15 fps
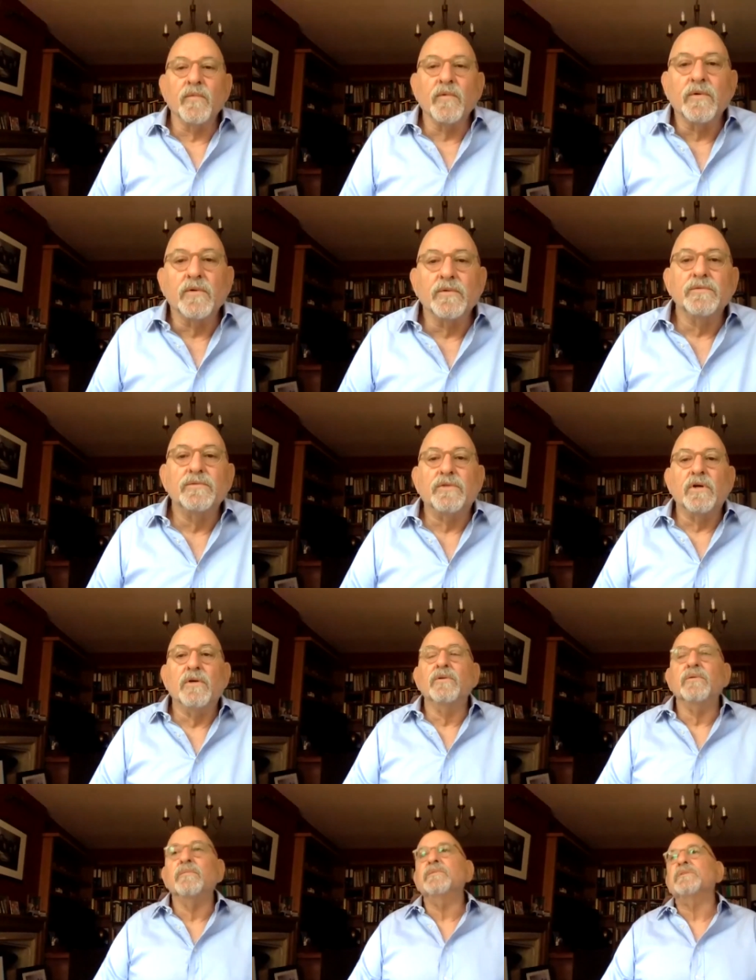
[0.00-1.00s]
we're all
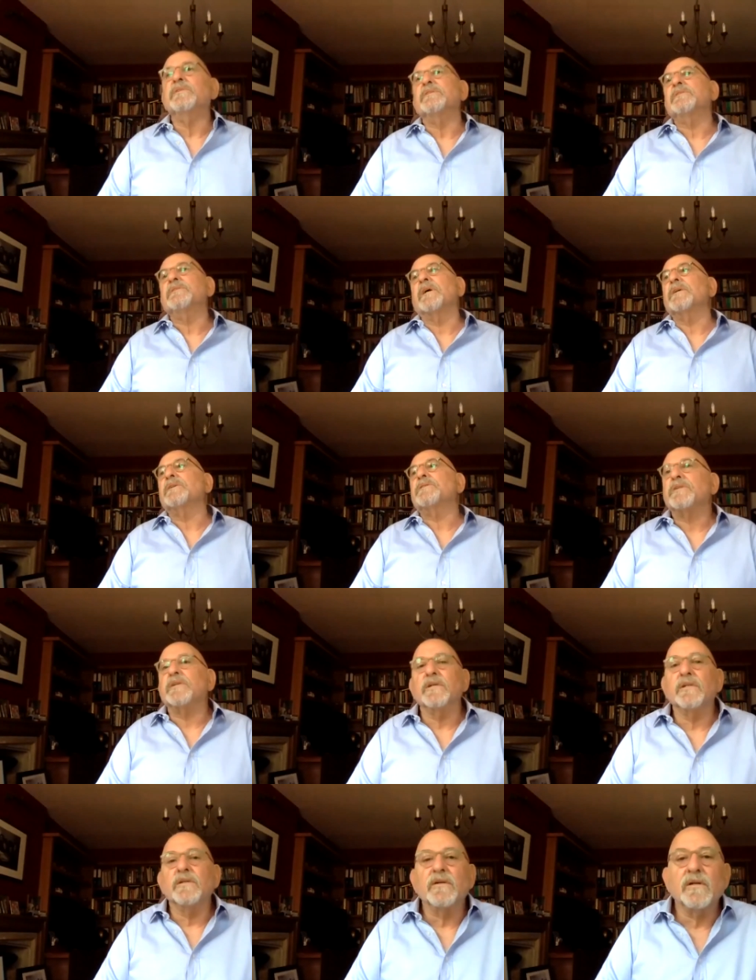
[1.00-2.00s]
doomed,
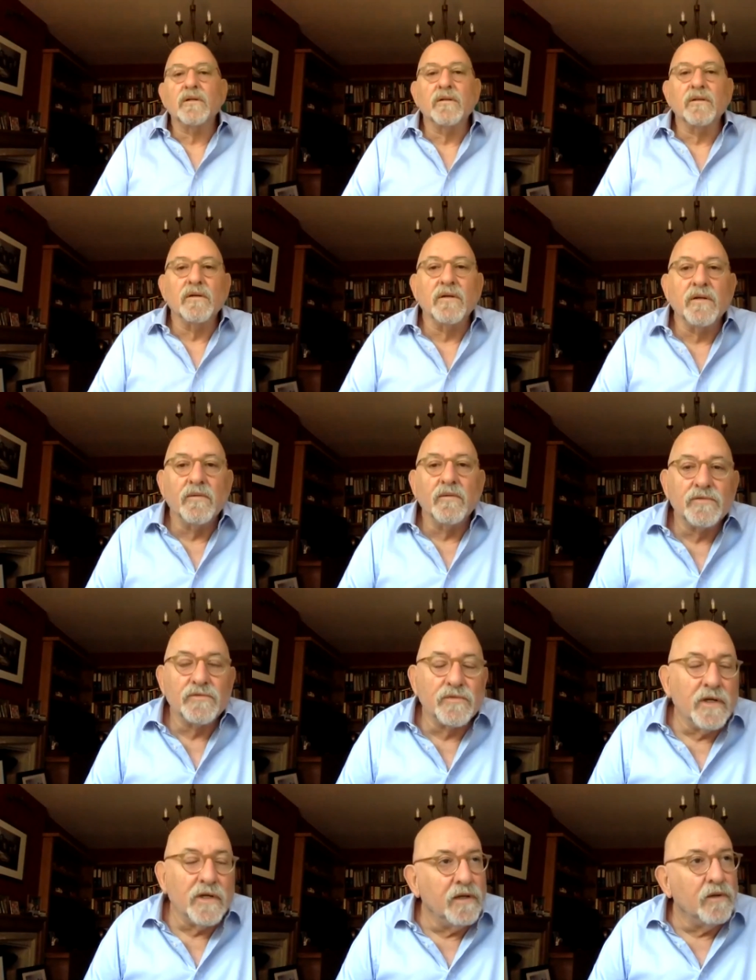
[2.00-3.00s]
etc., it was
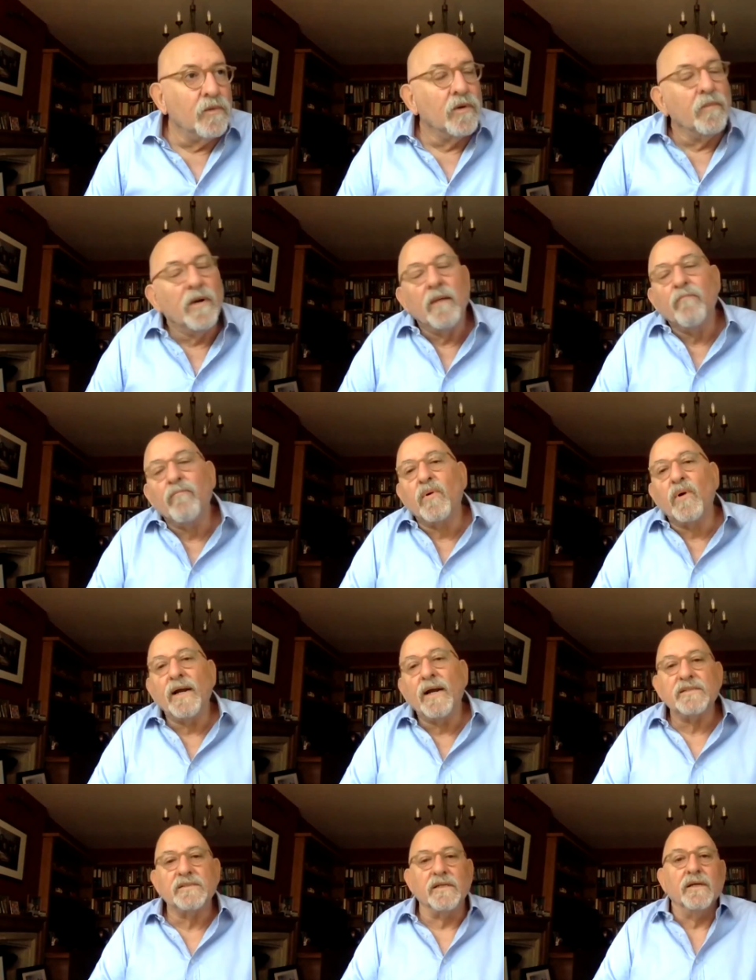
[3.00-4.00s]
really all about
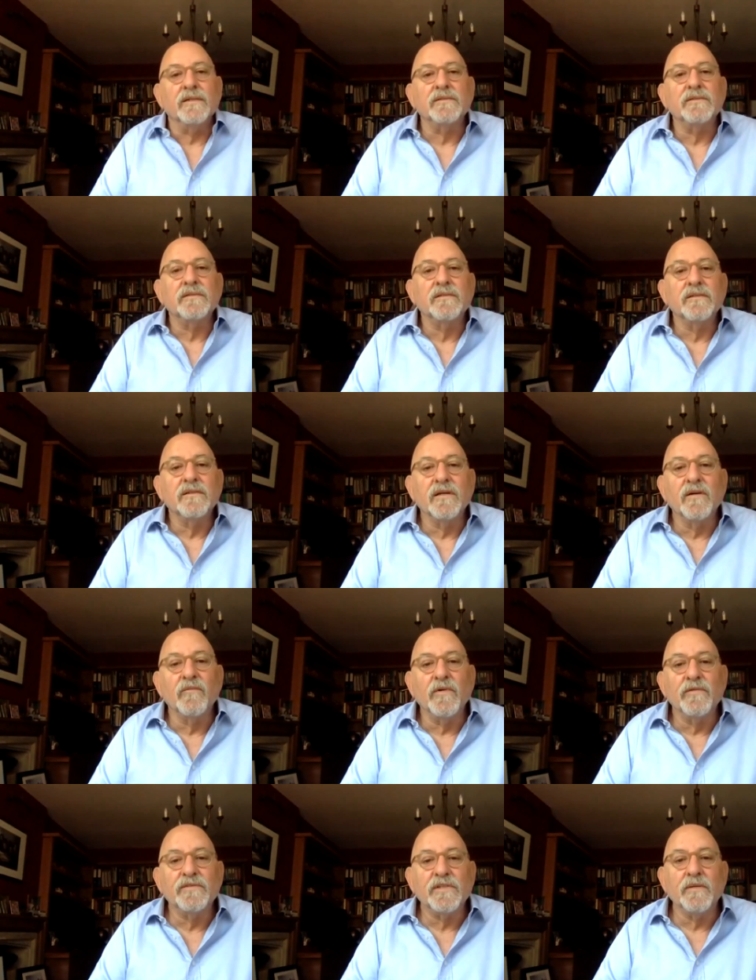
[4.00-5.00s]
Brexit. And
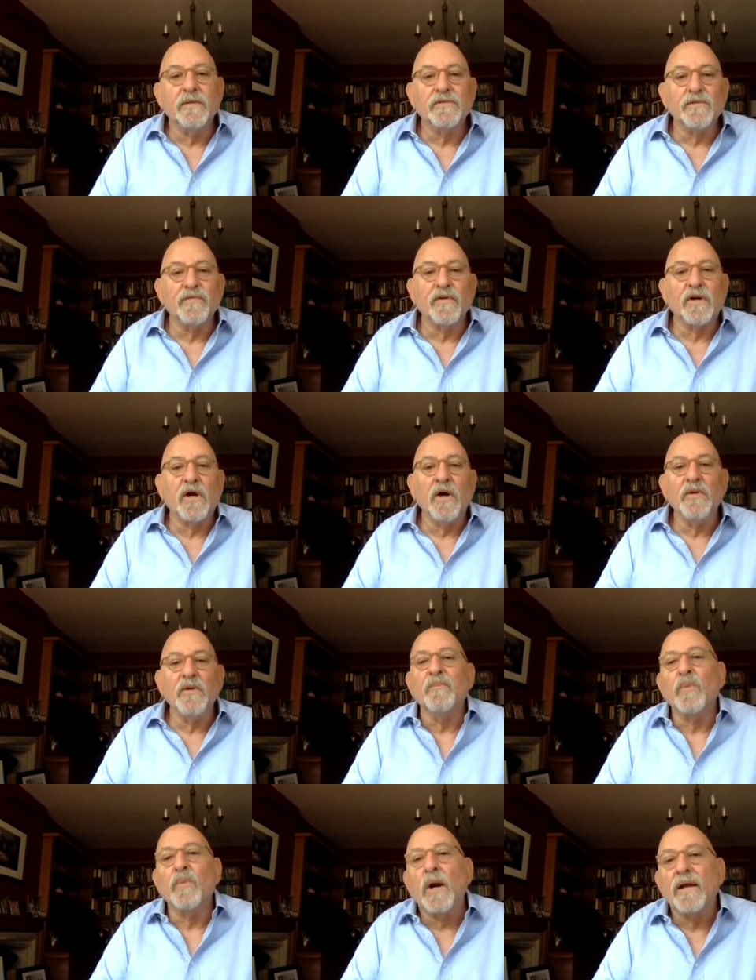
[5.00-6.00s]
we've seemed to have
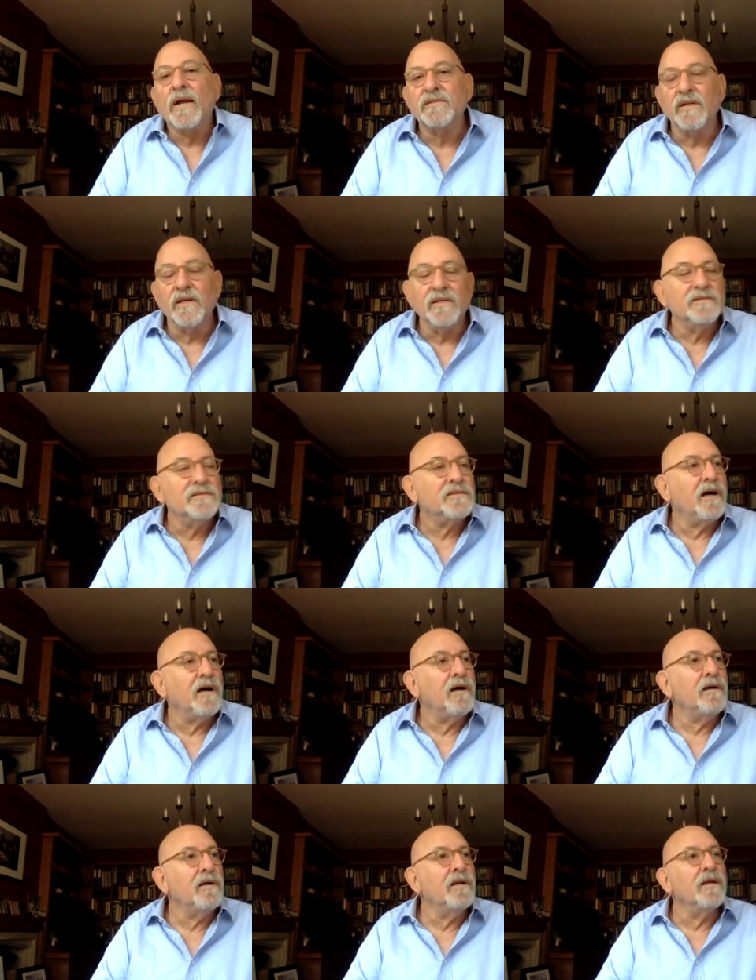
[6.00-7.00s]
forgotten Brexit
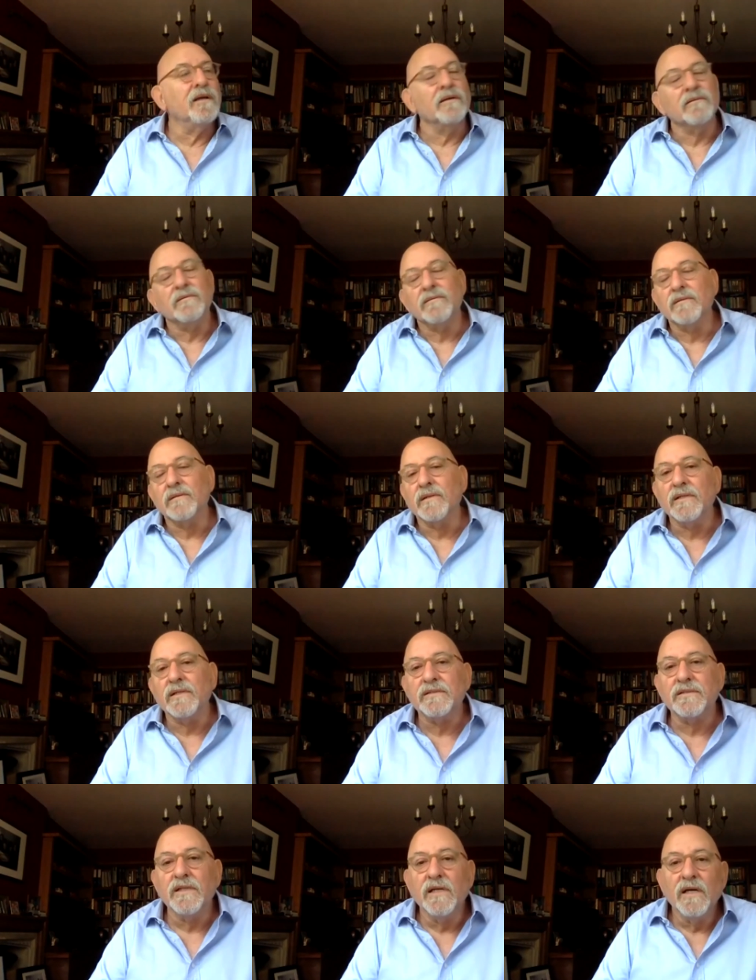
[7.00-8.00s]
entirely in all of
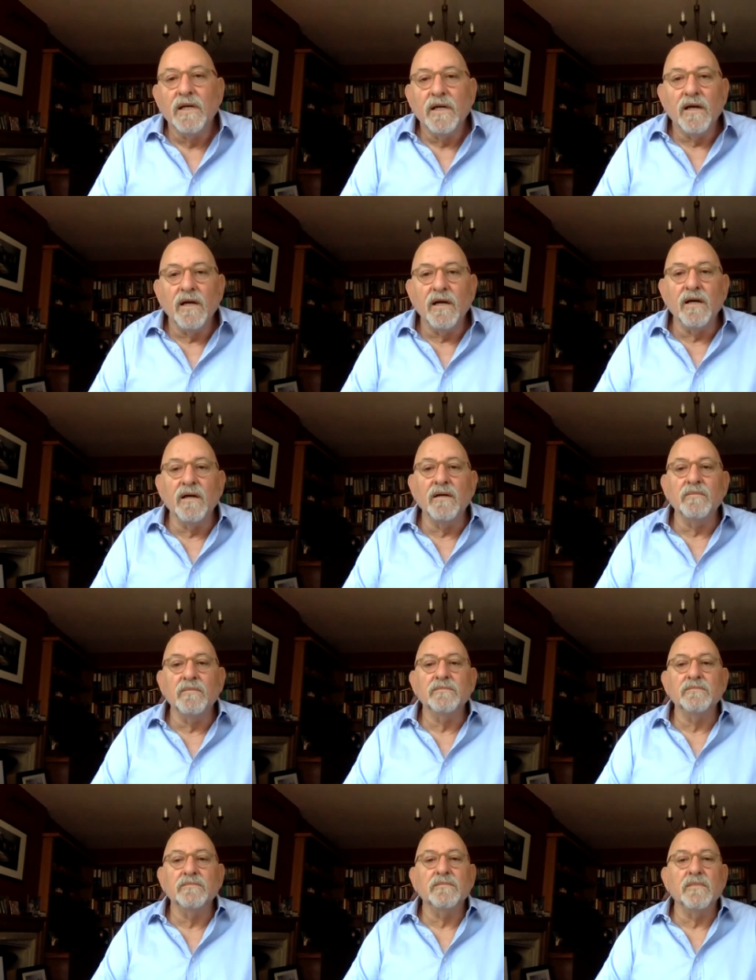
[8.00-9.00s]
this.
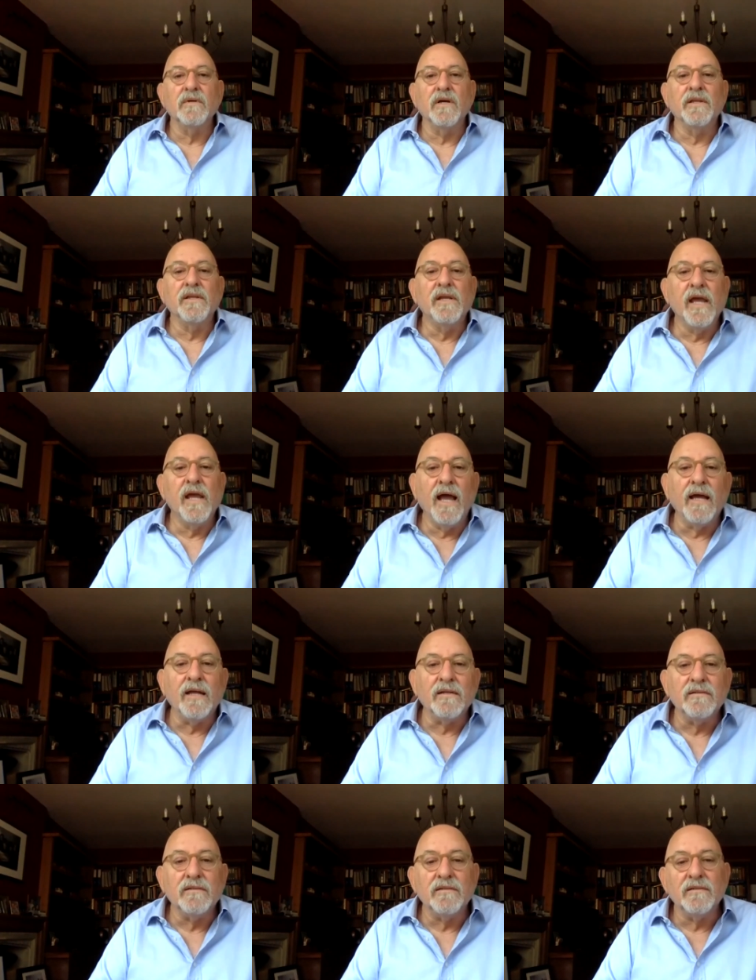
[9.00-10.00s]
And yet,
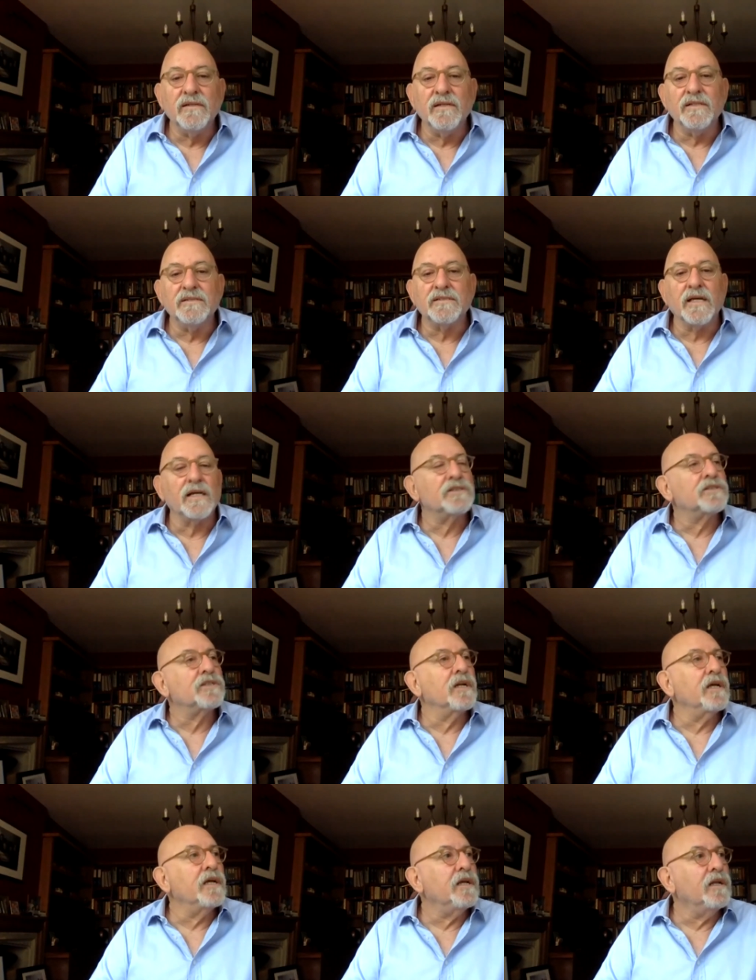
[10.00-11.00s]
it's
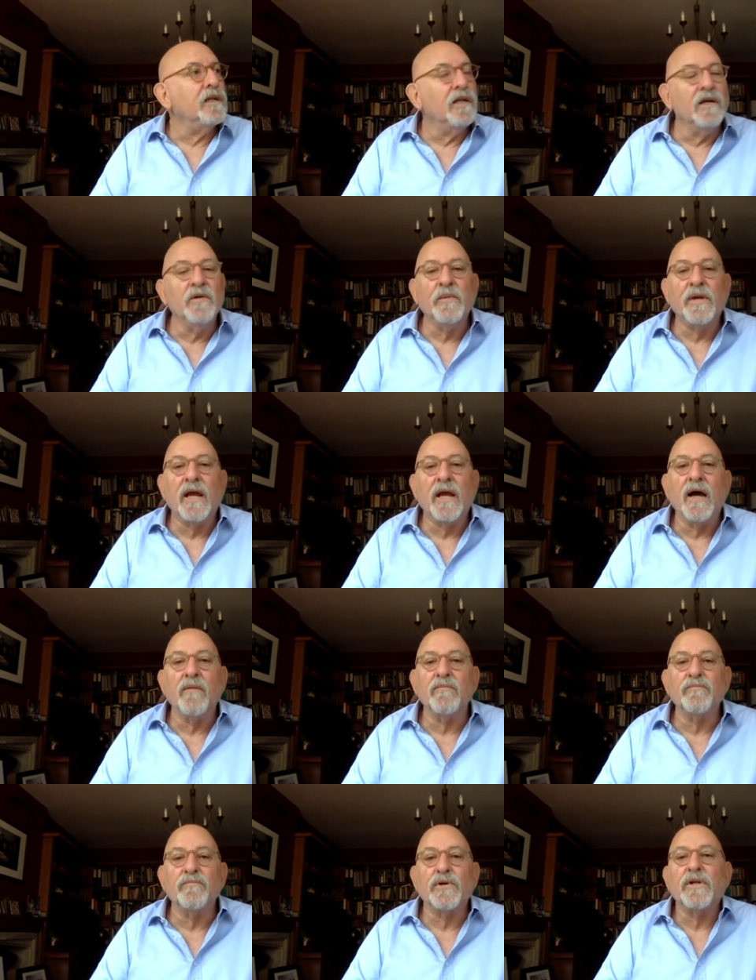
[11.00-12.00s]
actually looming up
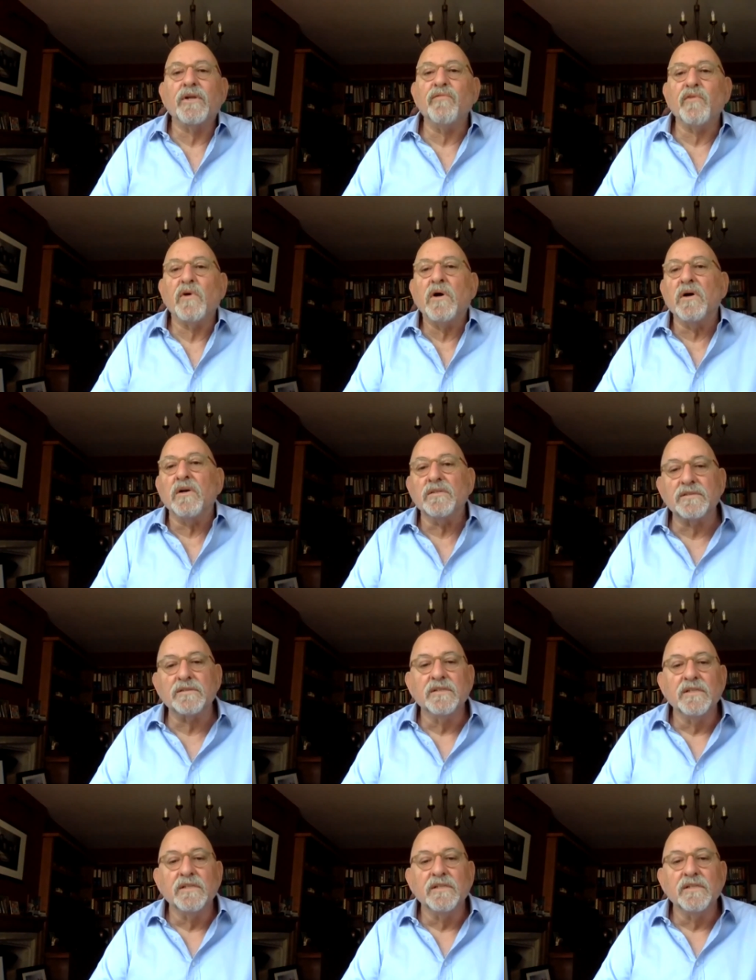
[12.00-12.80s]
pretty fast.